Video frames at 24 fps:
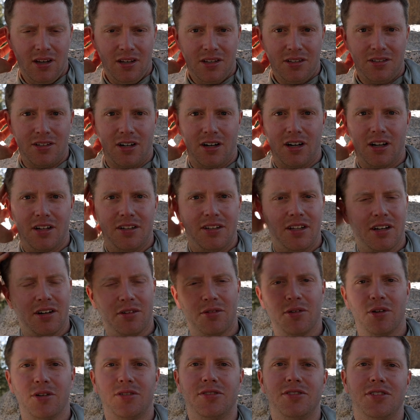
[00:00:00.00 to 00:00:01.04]
start on dinner
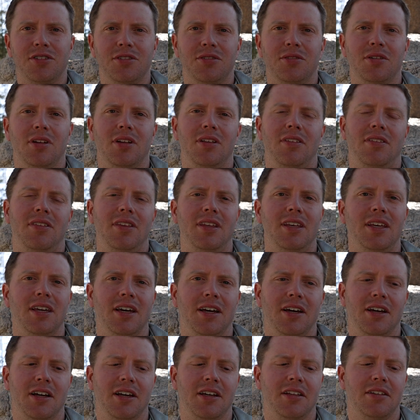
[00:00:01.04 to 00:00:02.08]
real soon.
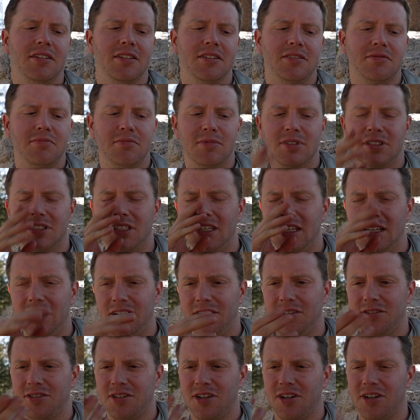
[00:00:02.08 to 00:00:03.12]
The
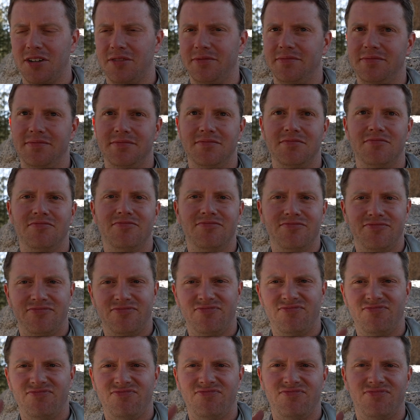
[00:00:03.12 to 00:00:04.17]
mosquitoes are
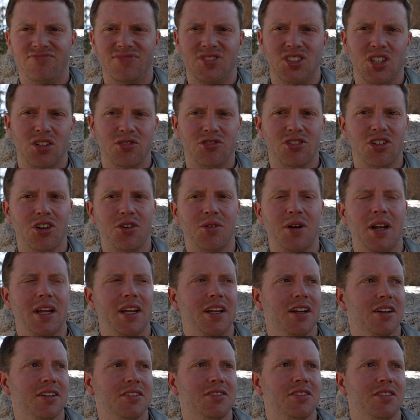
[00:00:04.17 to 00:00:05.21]
so right
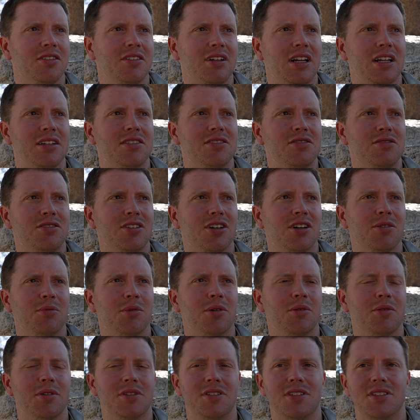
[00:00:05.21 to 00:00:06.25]
here, so they're not too
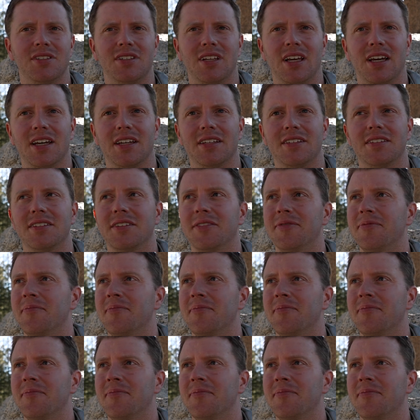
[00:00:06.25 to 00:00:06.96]
terrible, which is nice.